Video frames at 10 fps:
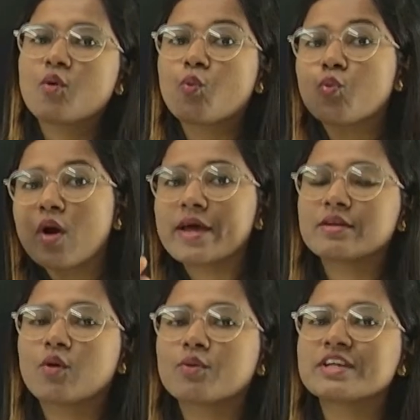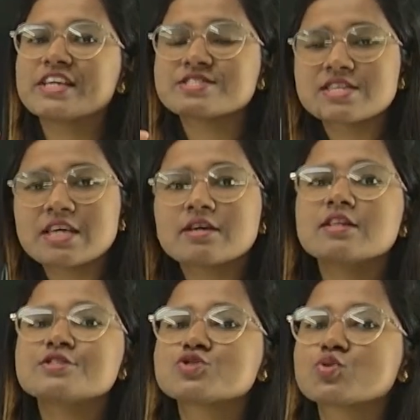only
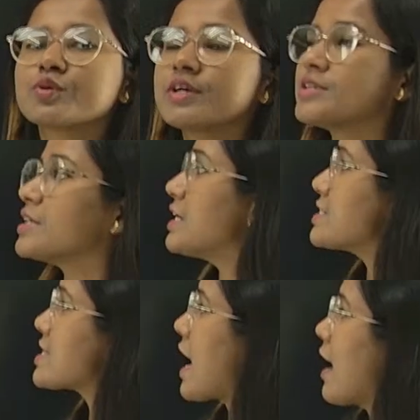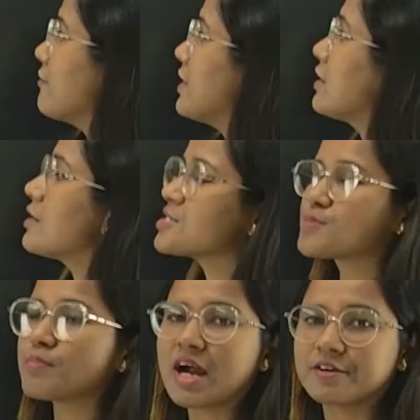single student is having a
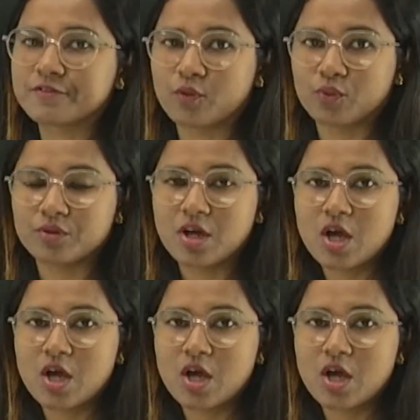smartphone.